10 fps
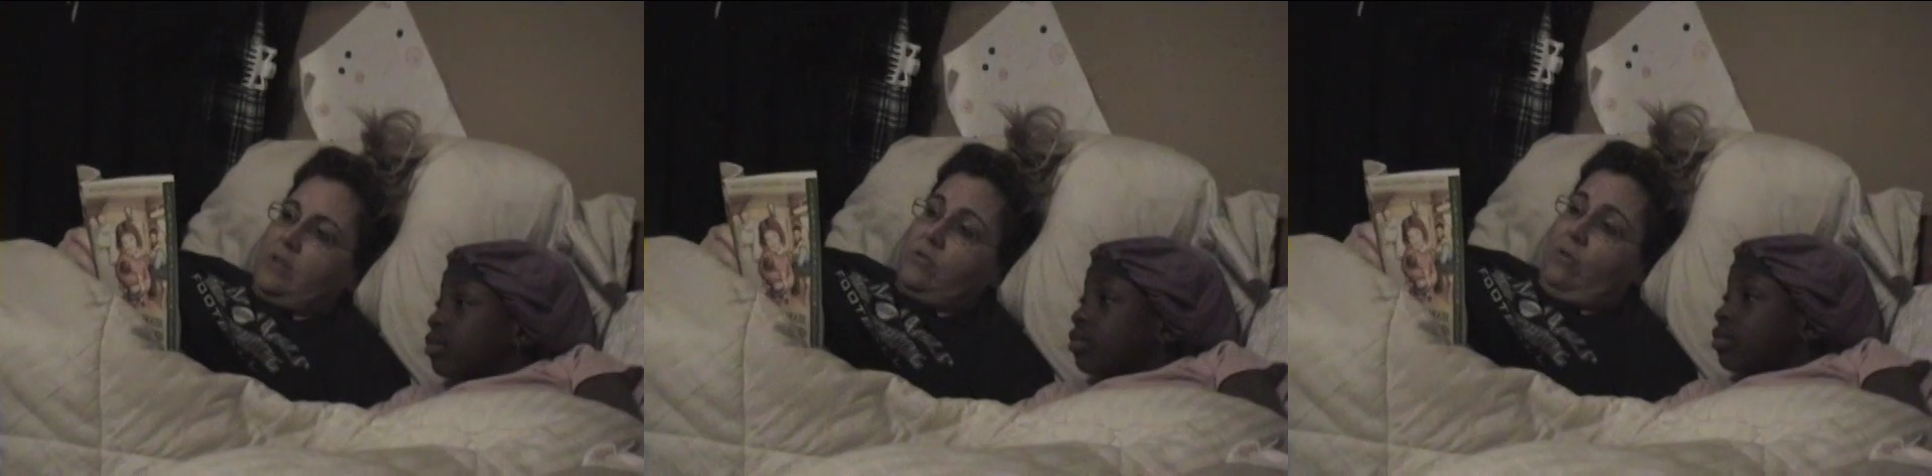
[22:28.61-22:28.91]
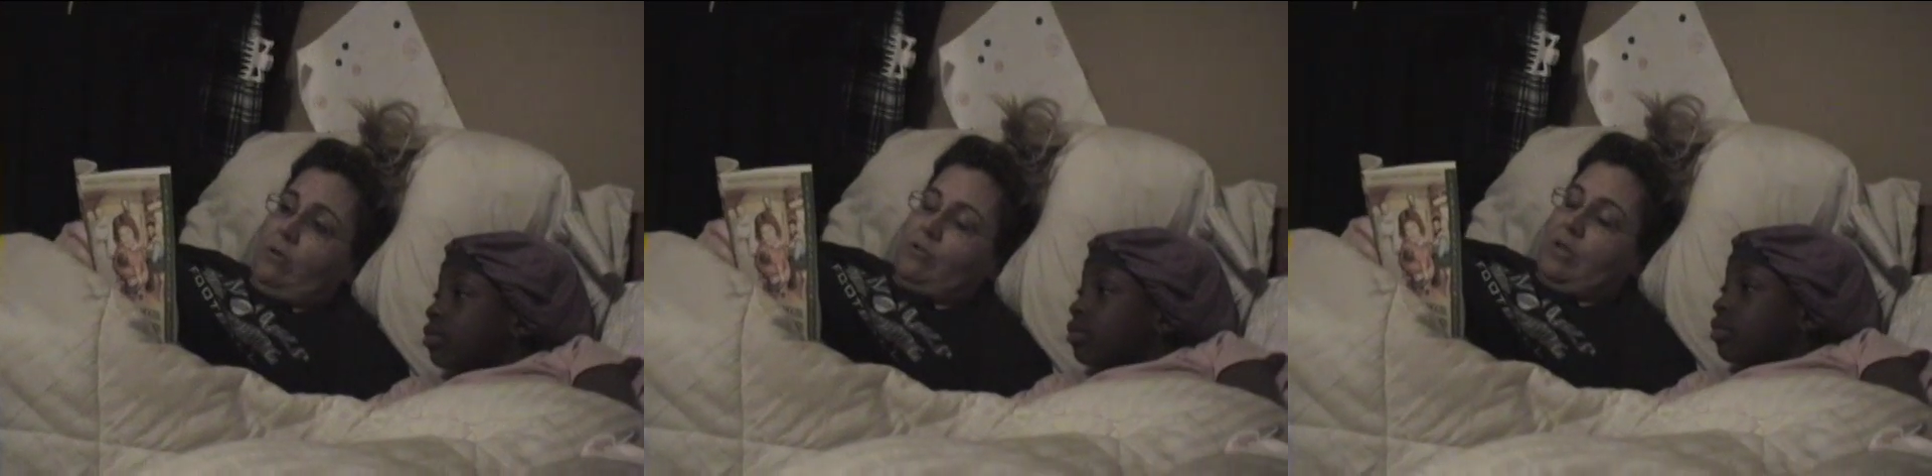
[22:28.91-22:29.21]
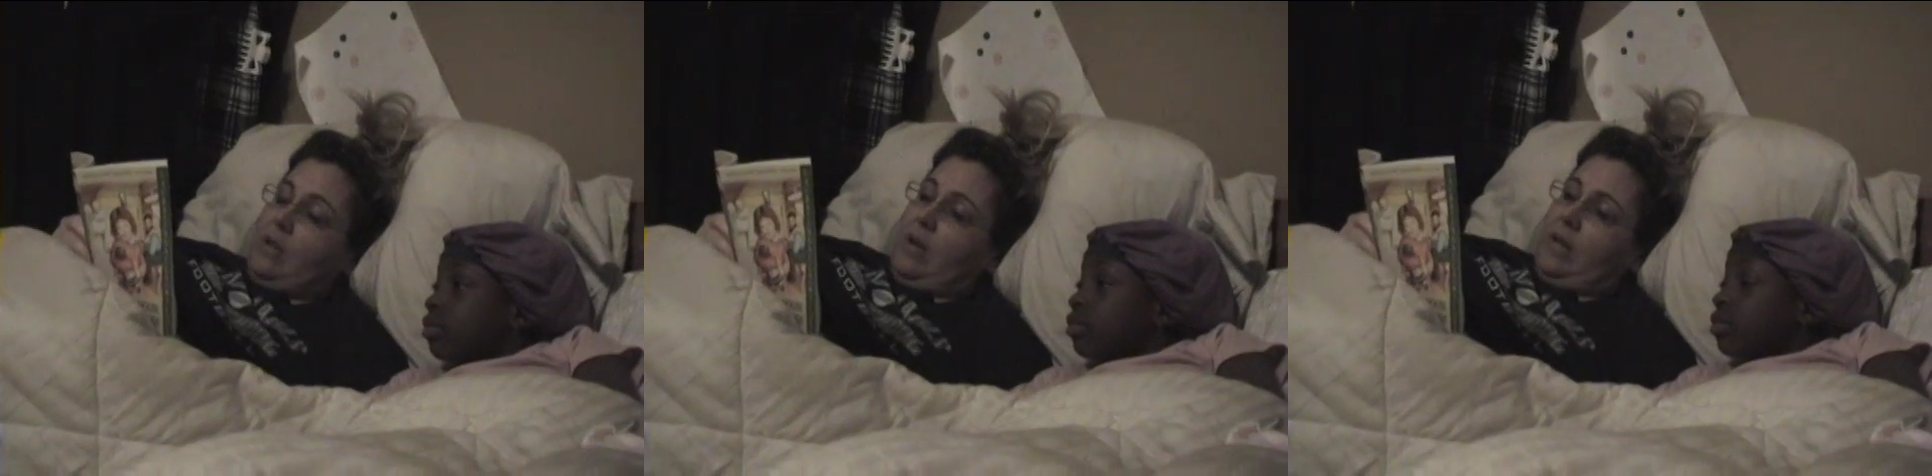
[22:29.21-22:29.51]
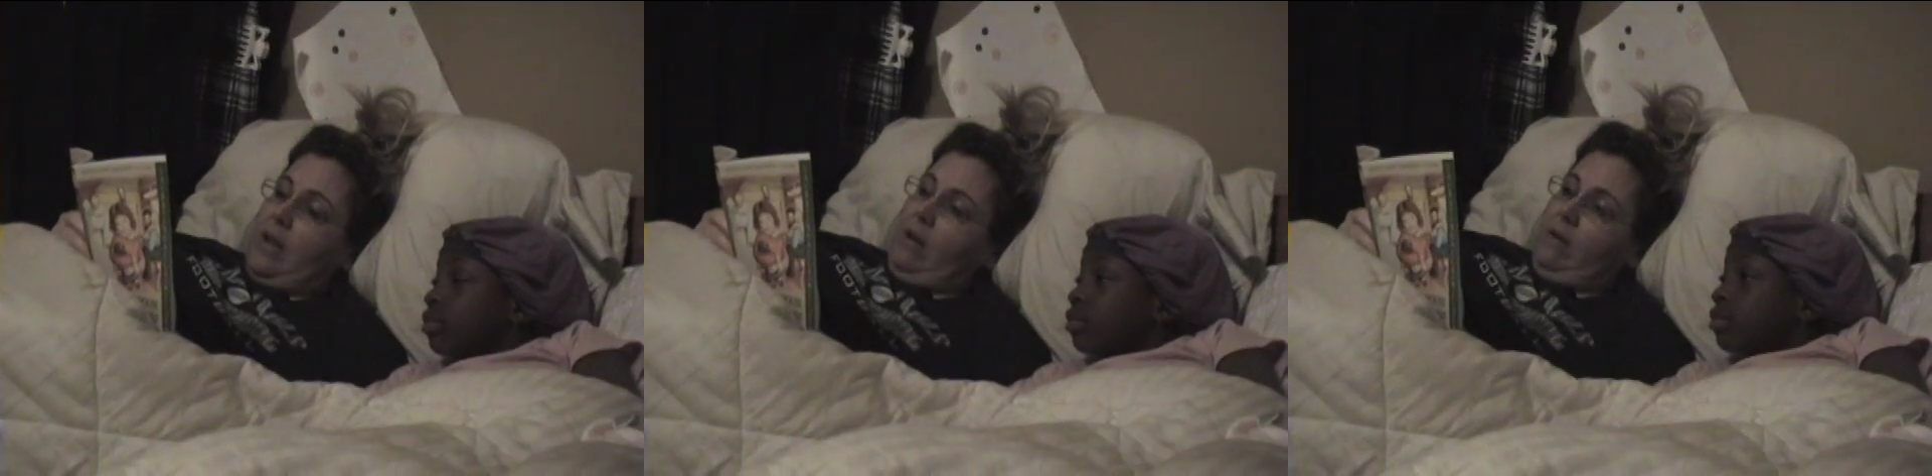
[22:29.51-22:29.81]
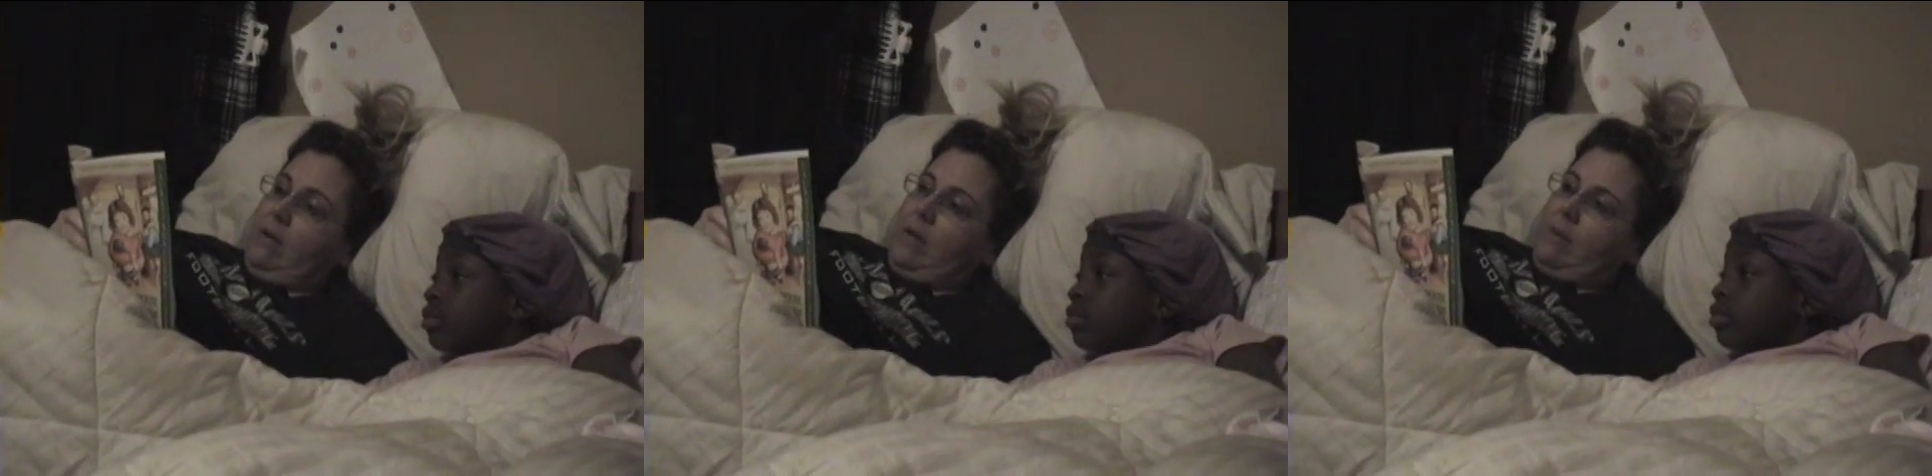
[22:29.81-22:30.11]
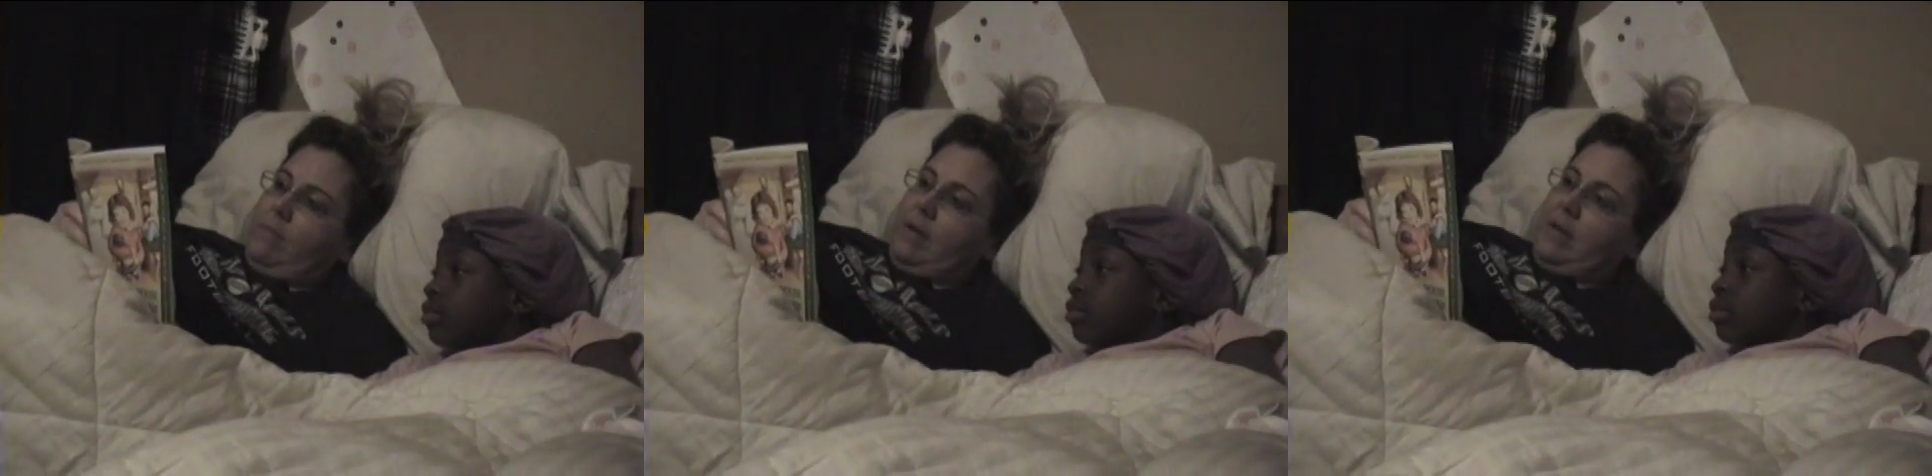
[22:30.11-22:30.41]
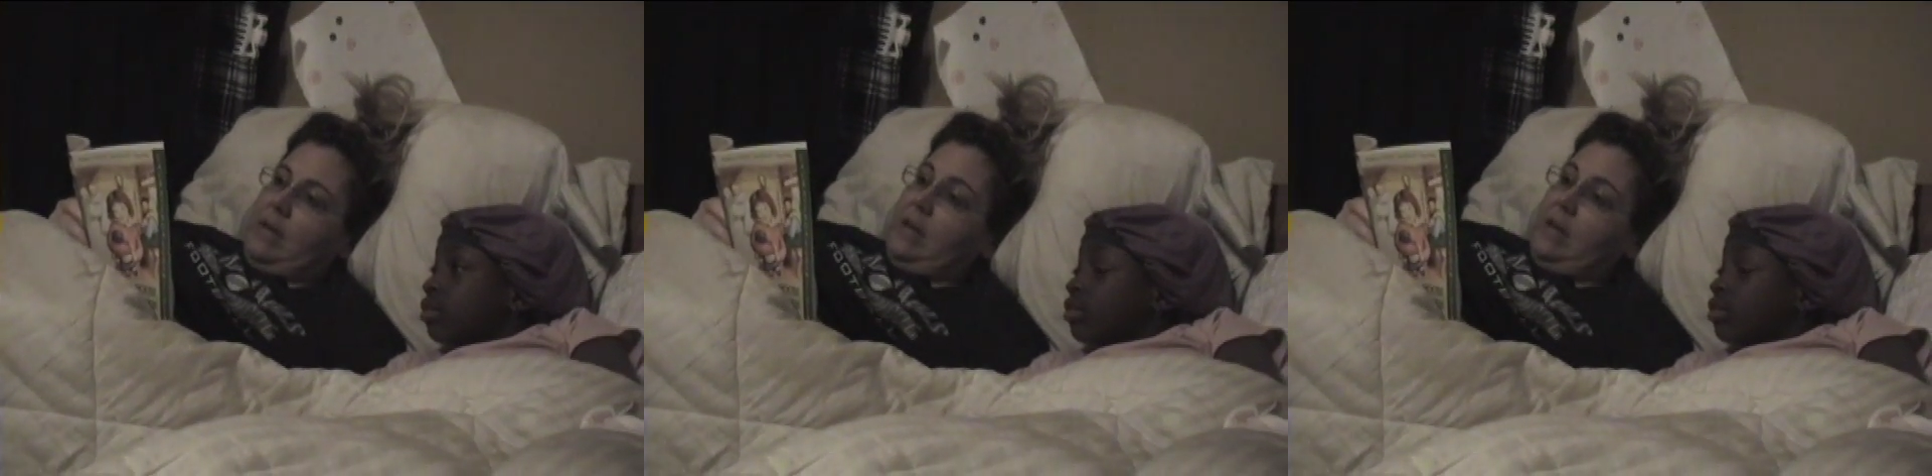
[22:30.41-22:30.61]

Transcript: George did not care, but it,